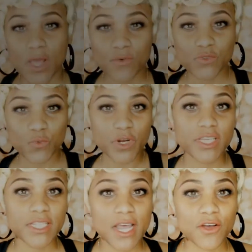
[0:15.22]
I was
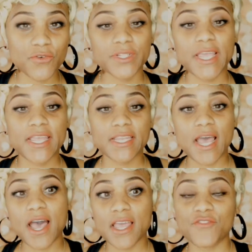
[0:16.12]
working out and
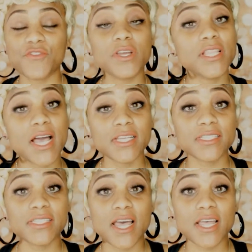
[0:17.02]
I
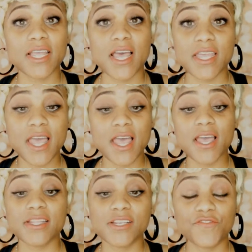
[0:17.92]
realized that I
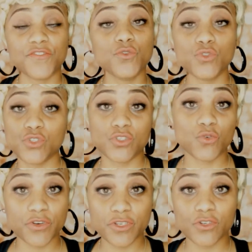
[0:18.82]
had a few
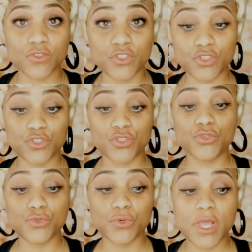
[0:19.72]
tutorials to
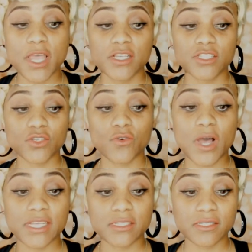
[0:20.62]
do. So
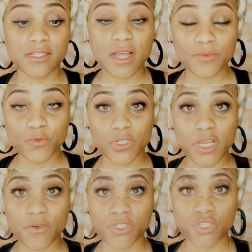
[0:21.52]
I stopped what
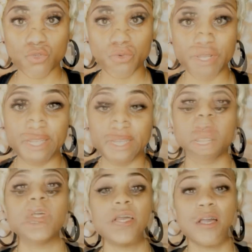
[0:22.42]
I was doing.
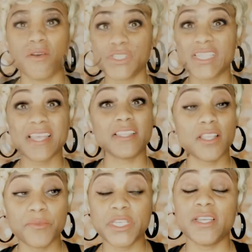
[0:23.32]
I was like,
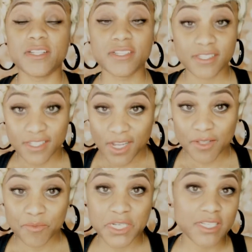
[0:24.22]
let me get this
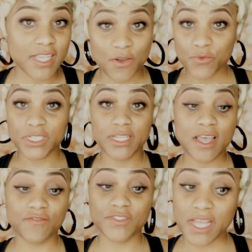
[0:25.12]
done because I wouldn't
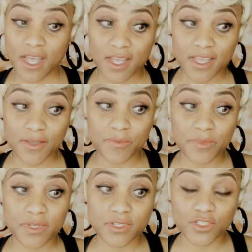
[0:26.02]
have
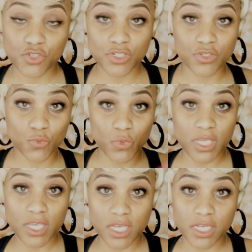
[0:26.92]
time during the
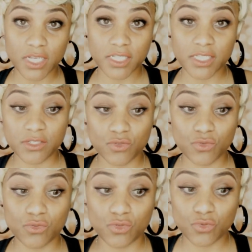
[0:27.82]
week
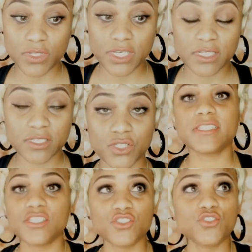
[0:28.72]
to do this.
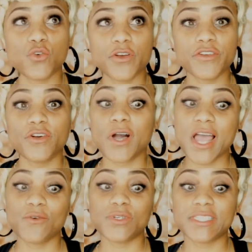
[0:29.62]
This tutorial
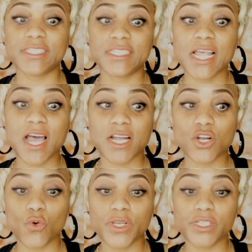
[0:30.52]
I was
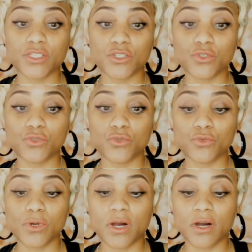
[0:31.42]
not going to
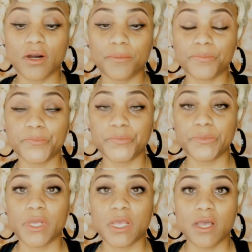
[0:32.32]
do. Um,
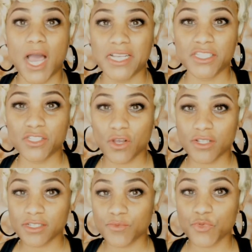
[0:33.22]
I
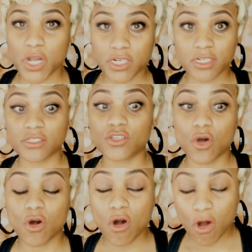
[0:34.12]
saw this product
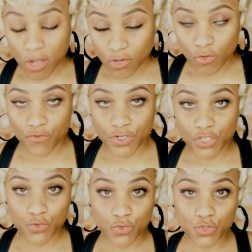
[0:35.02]
all over
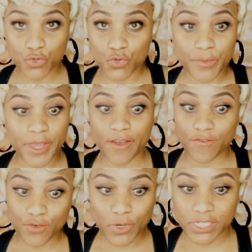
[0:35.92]
YouTube.
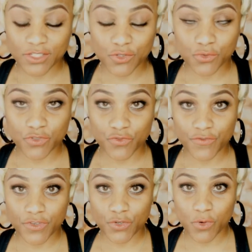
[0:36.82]
Everyone's doing a
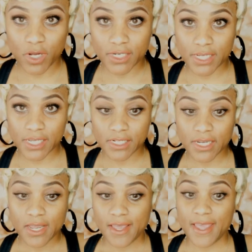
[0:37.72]
review on it
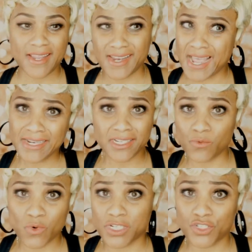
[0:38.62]
and I
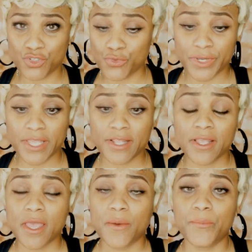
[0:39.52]
didn't want to do it.
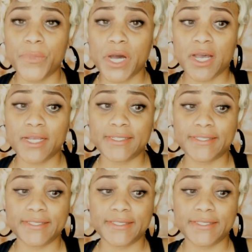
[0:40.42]
But